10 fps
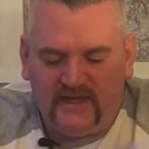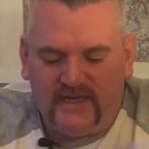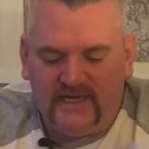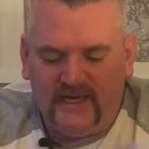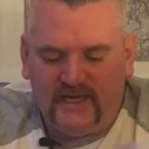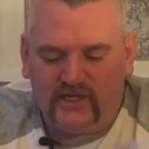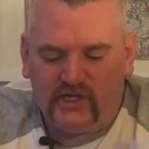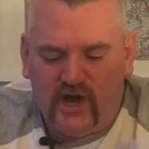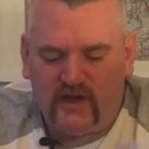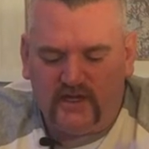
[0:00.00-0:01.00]
Today, a
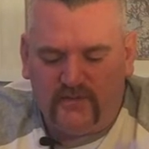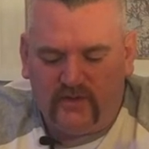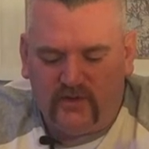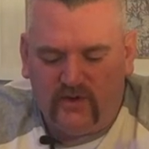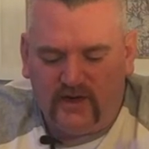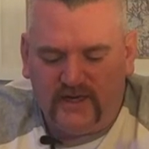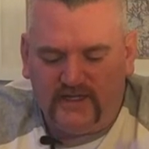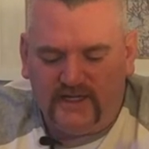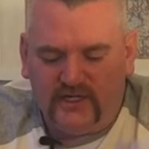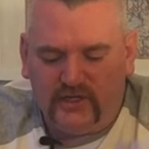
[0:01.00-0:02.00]
charitable
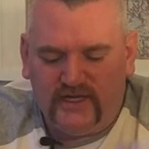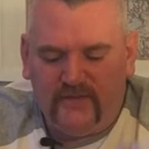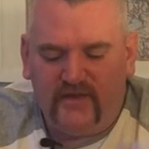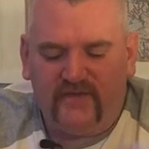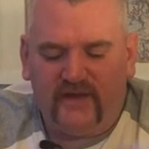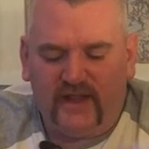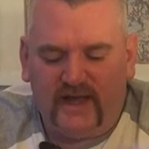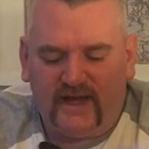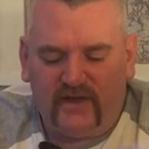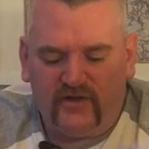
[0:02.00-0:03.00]
organisation named the
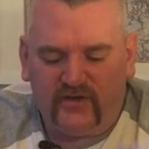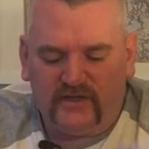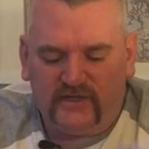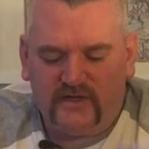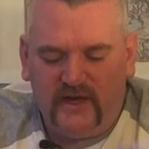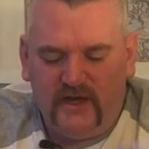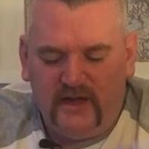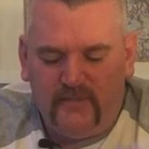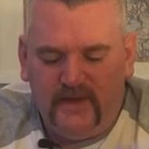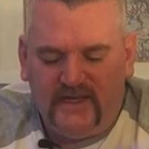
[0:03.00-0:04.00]
Finlaggan Trust
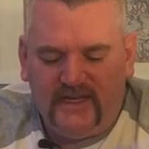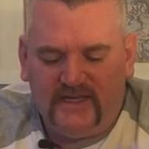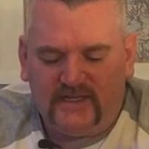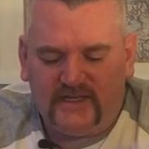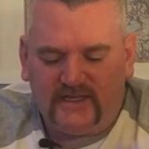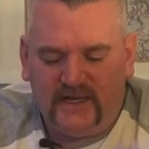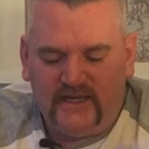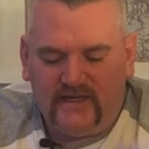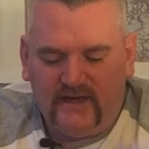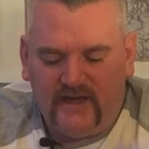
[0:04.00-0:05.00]
maintains the
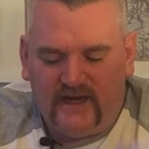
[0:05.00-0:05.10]
site,